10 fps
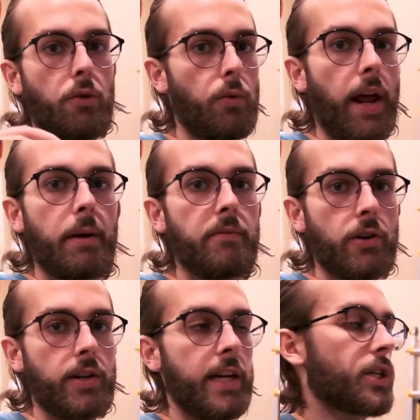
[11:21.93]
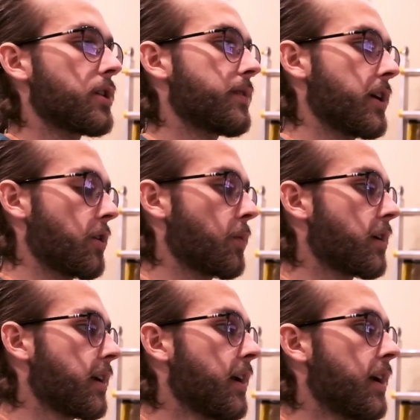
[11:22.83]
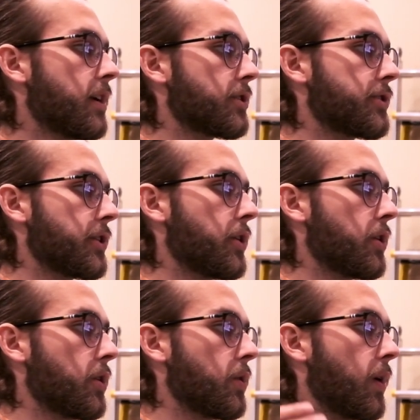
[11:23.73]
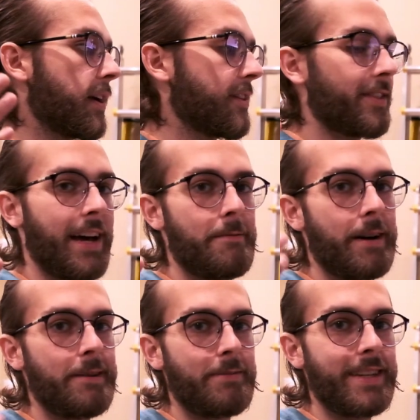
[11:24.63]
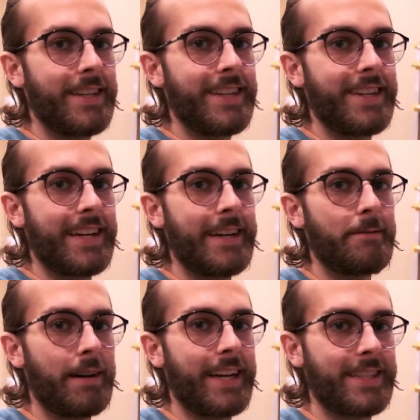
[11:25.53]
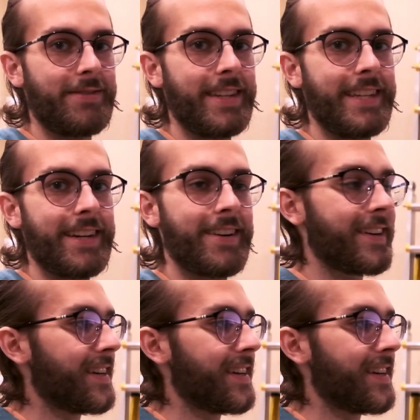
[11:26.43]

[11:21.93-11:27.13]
random variation of the artwork. So I think that might be my next video.